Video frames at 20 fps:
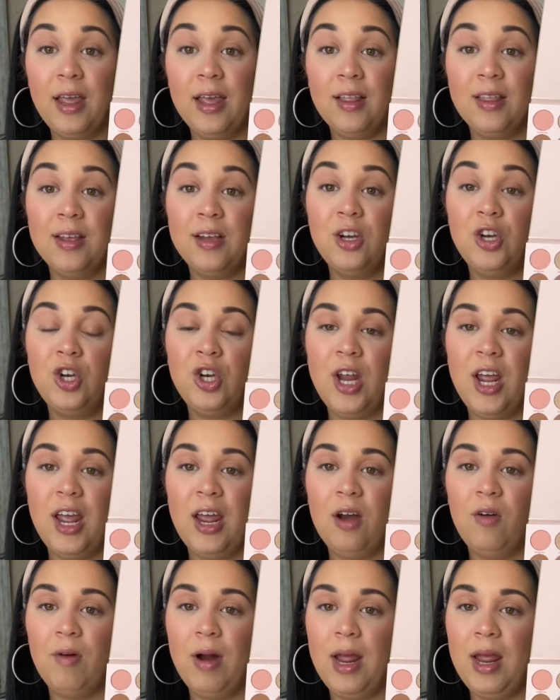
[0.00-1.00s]

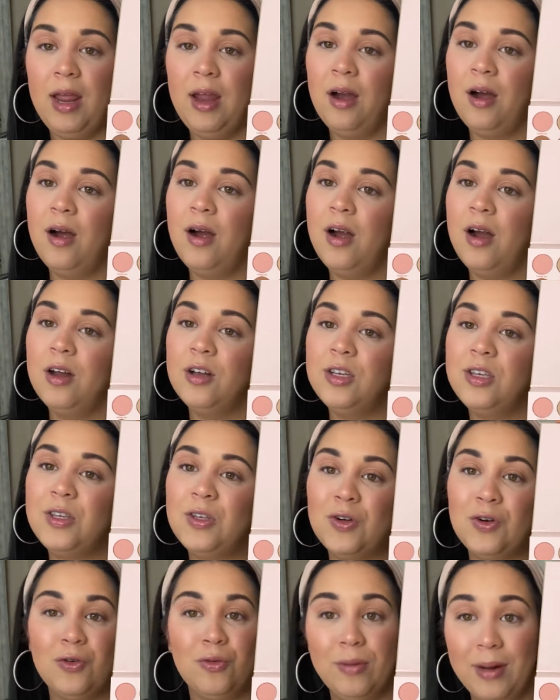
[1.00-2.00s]
shade right here
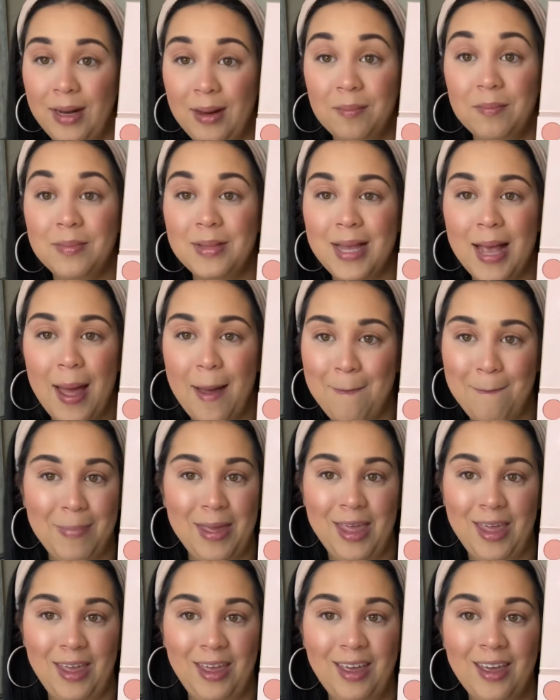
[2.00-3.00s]
screams at
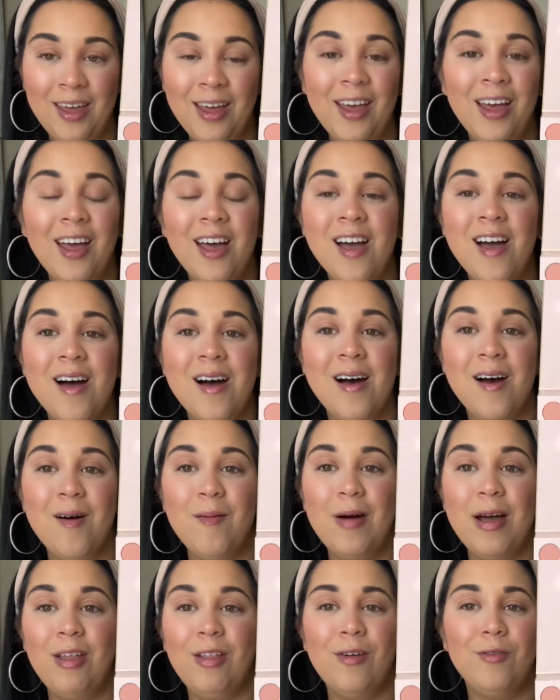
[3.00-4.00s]
me.
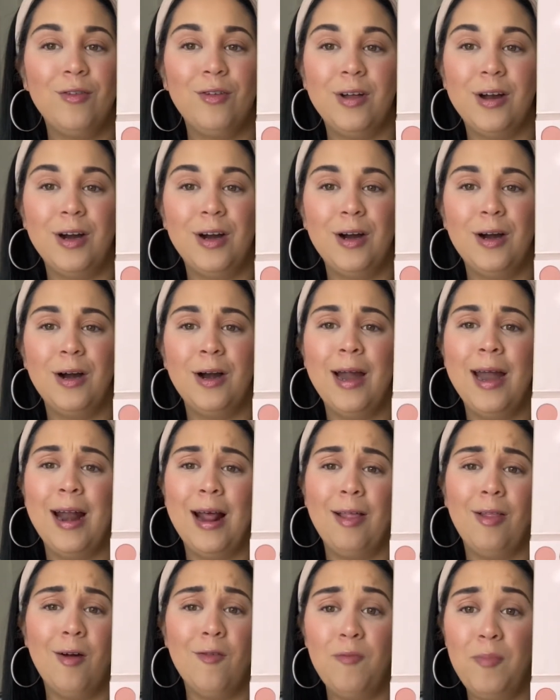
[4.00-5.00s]
I love glitter and I
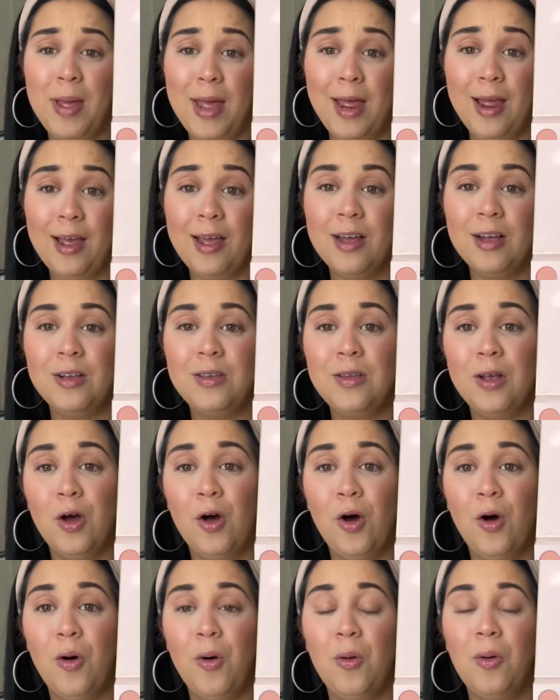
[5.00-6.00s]
love pink,
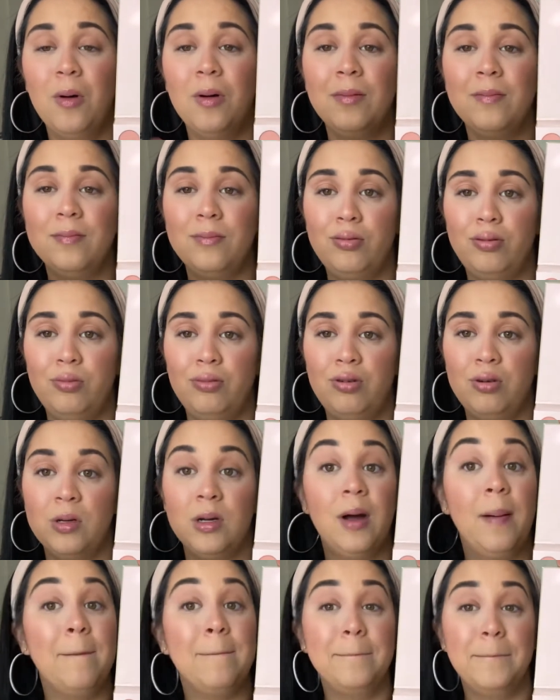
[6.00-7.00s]
so
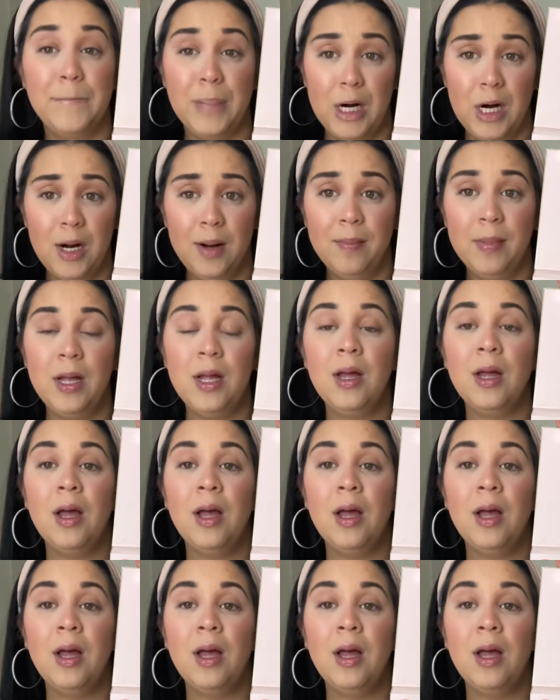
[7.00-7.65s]
bomb.